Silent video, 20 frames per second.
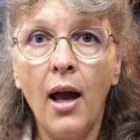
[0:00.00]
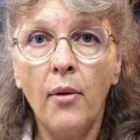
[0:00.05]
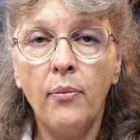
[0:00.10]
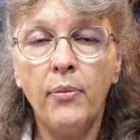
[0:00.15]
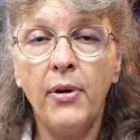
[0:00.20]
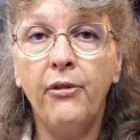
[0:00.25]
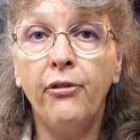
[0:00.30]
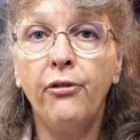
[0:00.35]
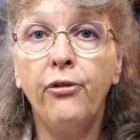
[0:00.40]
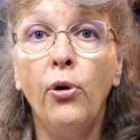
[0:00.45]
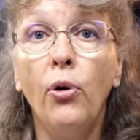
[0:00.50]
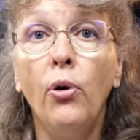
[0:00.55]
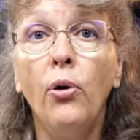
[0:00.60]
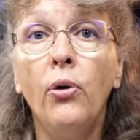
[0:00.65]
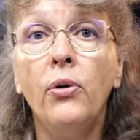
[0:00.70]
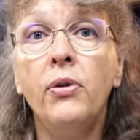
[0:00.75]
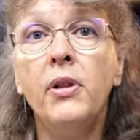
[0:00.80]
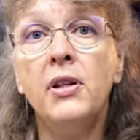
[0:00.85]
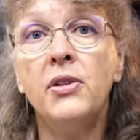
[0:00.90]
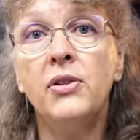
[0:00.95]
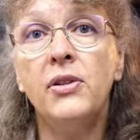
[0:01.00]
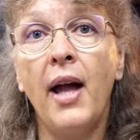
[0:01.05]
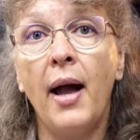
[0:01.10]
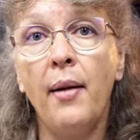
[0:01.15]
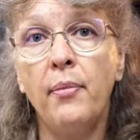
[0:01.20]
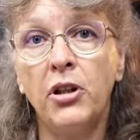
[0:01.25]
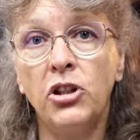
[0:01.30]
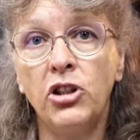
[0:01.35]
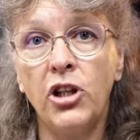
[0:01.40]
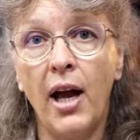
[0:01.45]
Before this
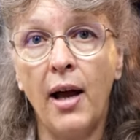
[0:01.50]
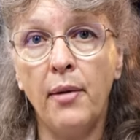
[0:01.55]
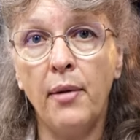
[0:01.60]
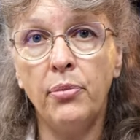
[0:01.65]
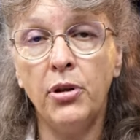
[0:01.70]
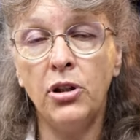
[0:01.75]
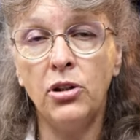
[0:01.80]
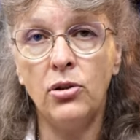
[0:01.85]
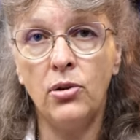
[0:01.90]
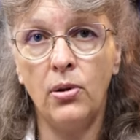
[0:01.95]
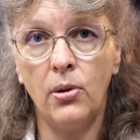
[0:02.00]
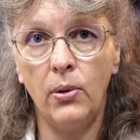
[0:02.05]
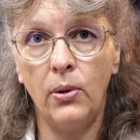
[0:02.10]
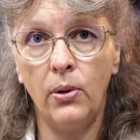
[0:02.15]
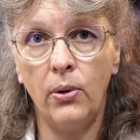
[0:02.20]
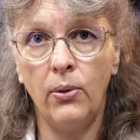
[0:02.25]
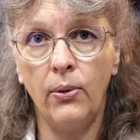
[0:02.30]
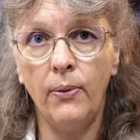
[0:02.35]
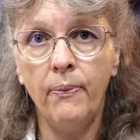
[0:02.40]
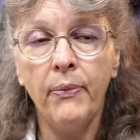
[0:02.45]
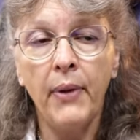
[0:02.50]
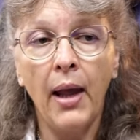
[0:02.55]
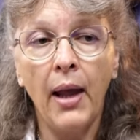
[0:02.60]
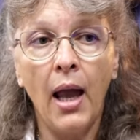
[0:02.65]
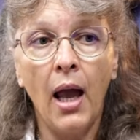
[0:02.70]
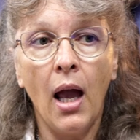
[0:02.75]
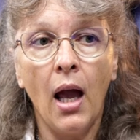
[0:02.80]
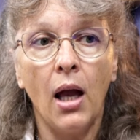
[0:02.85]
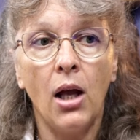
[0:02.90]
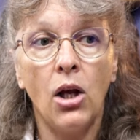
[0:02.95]
damage happened to you,
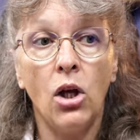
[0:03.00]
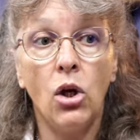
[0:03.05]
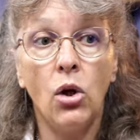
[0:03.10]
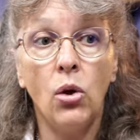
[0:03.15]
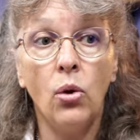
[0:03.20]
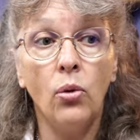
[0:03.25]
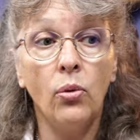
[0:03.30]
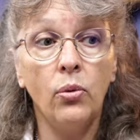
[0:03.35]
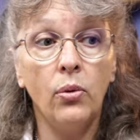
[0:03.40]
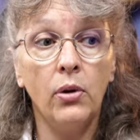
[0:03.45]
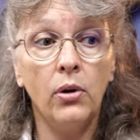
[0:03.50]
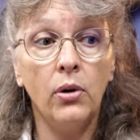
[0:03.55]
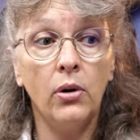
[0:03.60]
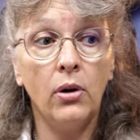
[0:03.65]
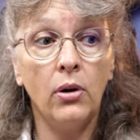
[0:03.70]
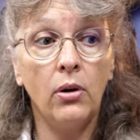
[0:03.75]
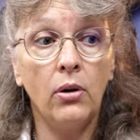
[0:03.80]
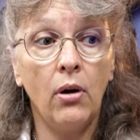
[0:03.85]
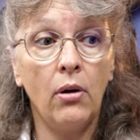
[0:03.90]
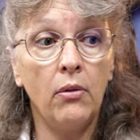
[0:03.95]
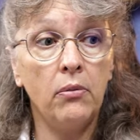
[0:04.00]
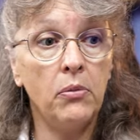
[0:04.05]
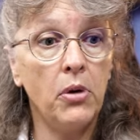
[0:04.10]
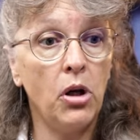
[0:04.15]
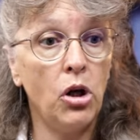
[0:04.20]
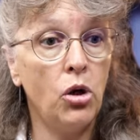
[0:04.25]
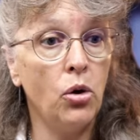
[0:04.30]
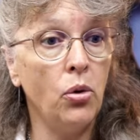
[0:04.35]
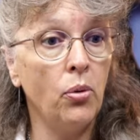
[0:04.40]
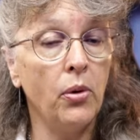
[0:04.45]
you were
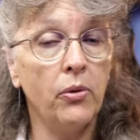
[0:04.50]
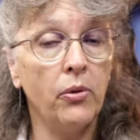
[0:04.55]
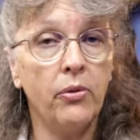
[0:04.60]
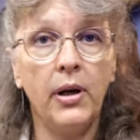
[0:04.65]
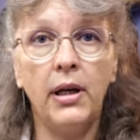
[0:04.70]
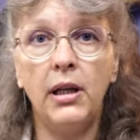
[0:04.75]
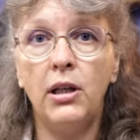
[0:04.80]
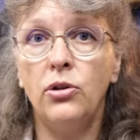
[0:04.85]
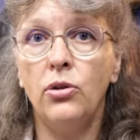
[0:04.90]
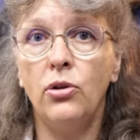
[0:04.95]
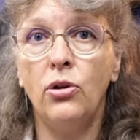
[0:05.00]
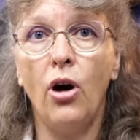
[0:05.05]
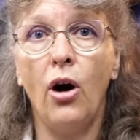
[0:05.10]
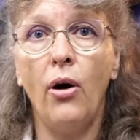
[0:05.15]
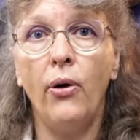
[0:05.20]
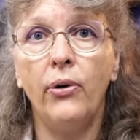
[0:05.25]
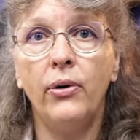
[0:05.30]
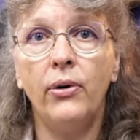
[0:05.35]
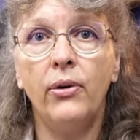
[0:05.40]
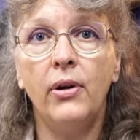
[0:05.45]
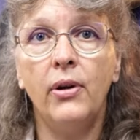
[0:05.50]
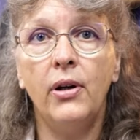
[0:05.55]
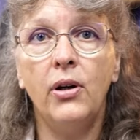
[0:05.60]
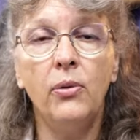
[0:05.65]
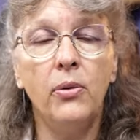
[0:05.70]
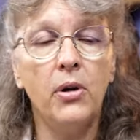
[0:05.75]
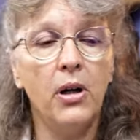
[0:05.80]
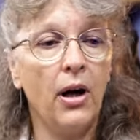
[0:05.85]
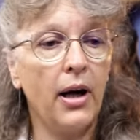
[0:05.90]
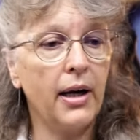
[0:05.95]
ready to go.
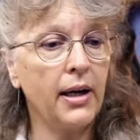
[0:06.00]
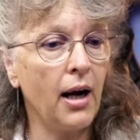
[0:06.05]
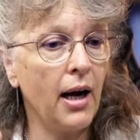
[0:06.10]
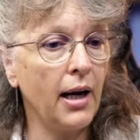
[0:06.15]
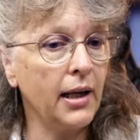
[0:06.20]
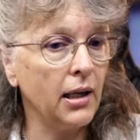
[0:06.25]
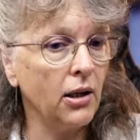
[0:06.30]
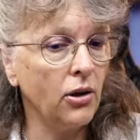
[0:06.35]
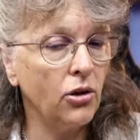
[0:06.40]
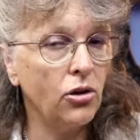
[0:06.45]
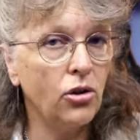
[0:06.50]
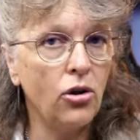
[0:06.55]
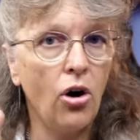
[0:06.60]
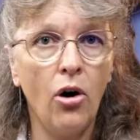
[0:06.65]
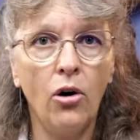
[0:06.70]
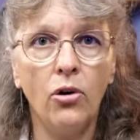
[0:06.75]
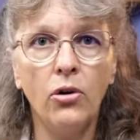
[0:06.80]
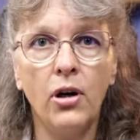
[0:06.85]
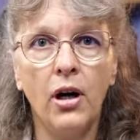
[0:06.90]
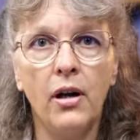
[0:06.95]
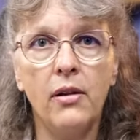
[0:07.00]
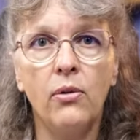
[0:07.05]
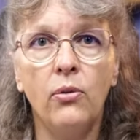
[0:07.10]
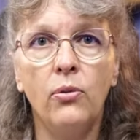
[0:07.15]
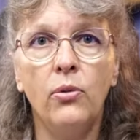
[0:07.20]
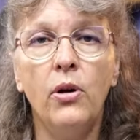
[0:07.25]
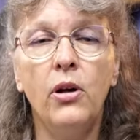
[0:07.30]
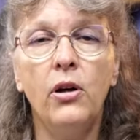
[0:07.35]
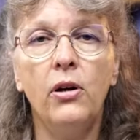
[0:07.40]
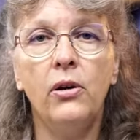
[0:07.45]
You were like, I can conquer the
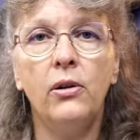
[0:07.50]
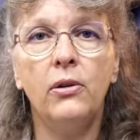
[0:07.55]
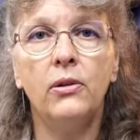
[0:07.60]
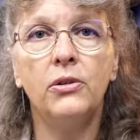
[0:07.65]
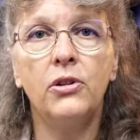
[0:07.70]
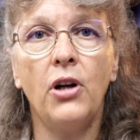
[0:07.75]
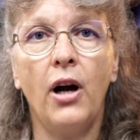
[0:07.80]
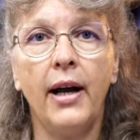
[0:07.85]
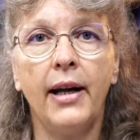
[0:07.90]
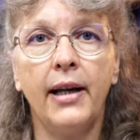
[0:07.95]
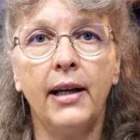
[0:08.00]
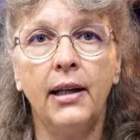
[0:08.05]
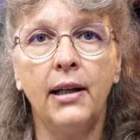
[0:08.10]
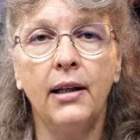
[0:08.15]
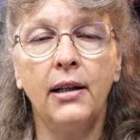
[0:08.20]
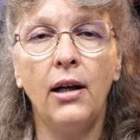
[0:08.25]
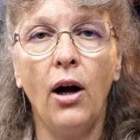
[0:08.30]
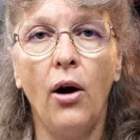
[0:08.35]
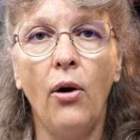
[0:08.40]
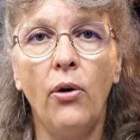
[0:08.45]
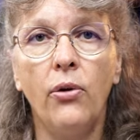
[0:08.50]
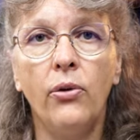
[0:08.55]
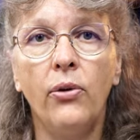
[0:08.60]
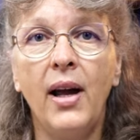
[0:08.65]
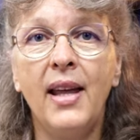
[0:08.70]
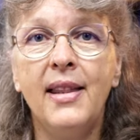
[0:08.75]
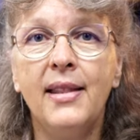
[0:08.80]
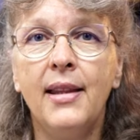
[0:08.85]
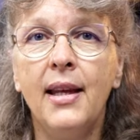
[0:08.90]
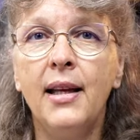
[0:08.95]
world, I can go.
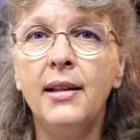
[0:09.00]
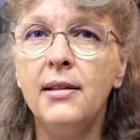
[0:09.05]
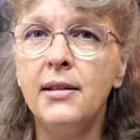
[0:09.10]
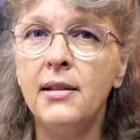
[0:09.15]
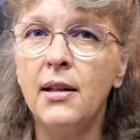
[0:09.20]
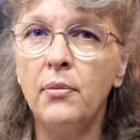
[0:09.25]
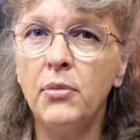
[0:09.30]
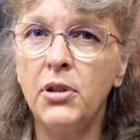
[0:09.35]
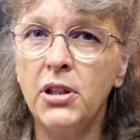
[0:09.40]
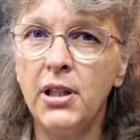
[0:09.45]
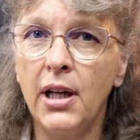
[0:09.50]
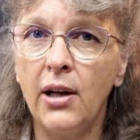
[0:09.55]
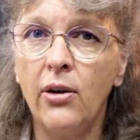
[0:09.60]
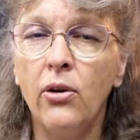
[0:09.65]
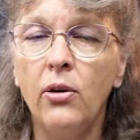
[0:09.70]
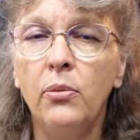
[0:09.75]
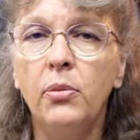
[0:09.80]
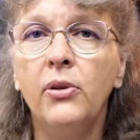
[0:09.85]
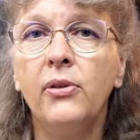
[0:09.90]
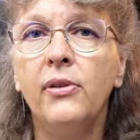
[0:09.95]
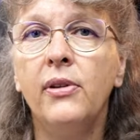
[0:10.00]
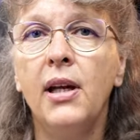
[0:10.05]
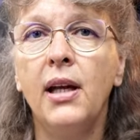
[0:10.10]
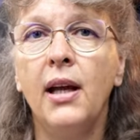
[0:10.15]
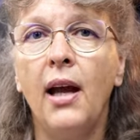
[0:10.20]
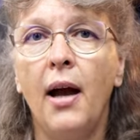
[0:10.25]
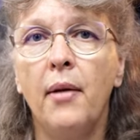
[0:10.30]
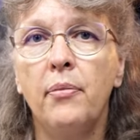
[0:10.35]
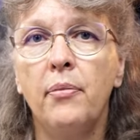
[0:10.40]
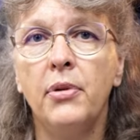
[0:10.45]
And then some terrible
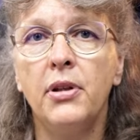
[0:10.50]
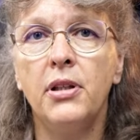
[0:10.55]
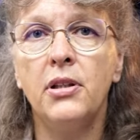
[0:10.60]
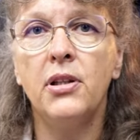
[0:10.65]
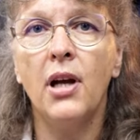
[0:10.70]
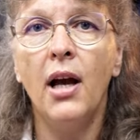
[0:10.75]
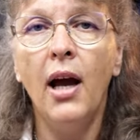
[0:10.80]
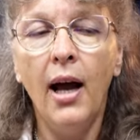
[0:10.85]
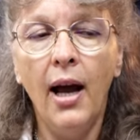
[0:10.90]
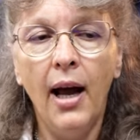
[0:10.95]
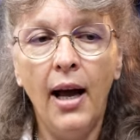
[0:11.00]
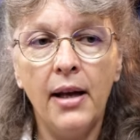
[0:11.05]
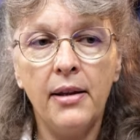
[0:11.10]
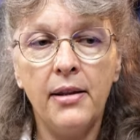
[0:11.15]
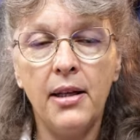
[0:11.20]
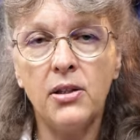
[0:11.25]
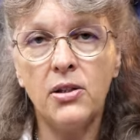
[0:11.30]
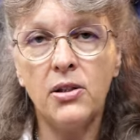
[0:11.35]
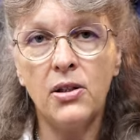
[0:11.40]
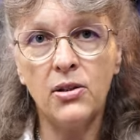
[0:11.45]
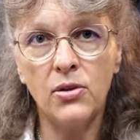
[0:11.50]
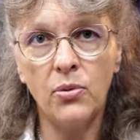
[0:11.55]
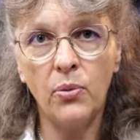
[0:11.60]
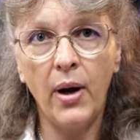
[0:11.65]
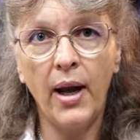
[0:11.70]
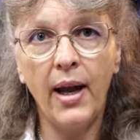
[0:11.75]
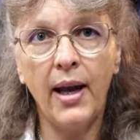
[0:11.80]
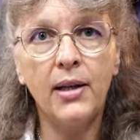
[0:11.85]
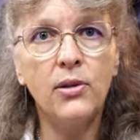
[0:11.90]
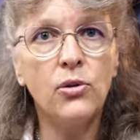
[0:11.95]
thing happened. This is
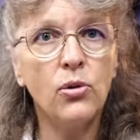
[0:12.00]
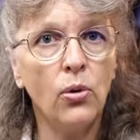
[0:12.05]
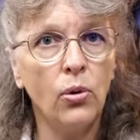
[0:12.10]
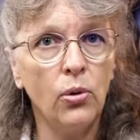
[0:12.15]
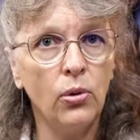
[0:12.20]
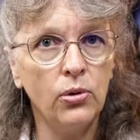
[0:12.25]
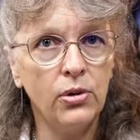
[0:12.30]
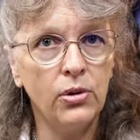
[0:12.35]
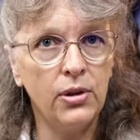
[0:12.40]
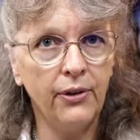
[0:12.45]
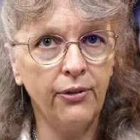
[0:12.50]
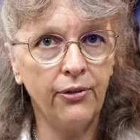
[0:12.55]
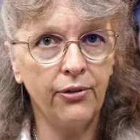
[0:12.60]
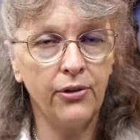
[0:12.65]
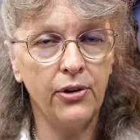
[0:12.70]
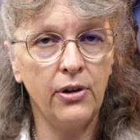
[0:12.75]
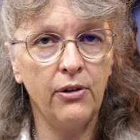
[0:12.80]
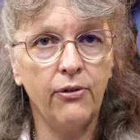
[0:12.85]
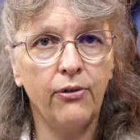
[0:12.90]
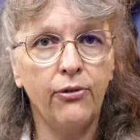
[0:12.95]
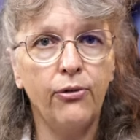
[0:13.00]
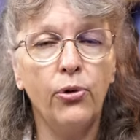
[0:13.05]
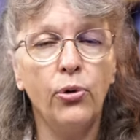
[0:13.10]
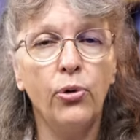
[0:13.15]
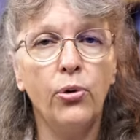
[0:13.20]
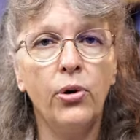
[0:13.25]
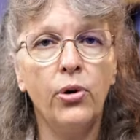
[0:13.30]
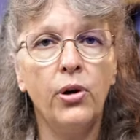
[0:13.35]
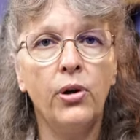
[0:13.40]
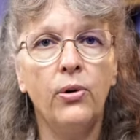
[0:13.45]
where it's all different
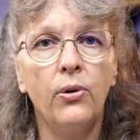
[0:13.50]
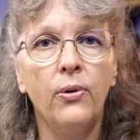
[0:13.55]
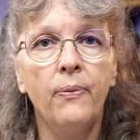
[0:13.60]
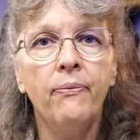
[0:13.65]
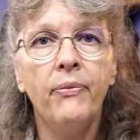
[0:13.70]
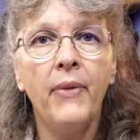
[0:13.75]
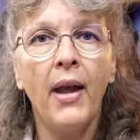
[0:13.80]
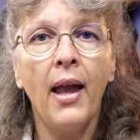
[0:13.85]
for you.